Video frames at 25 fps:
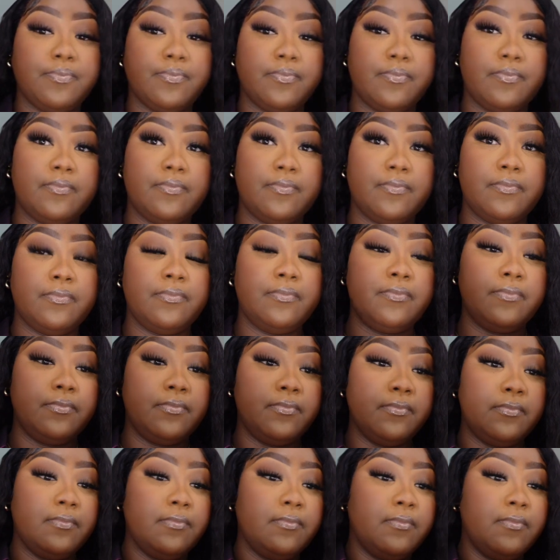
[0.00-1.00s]

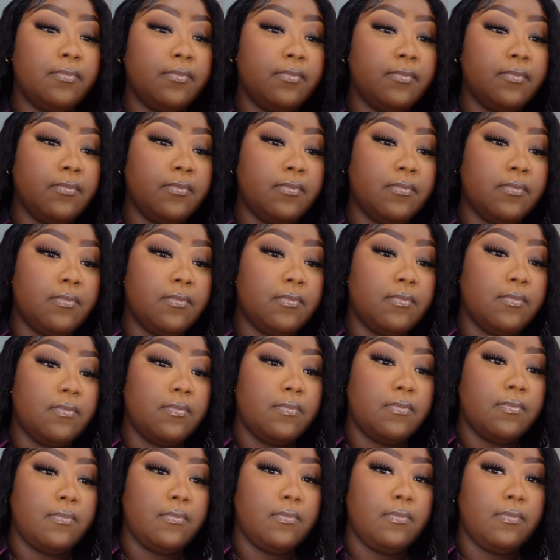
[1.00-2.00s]

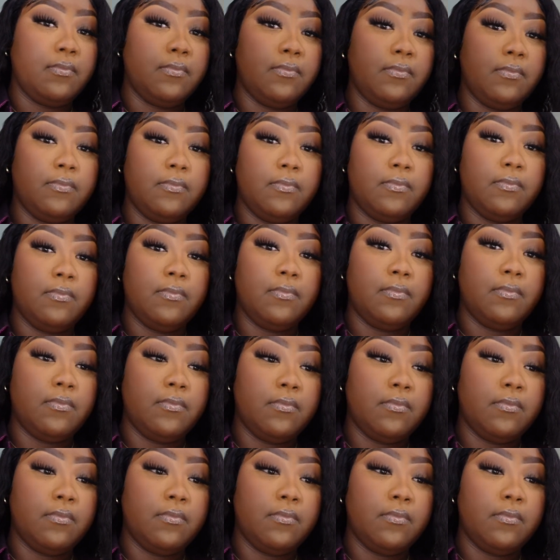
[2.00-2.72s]
(silence)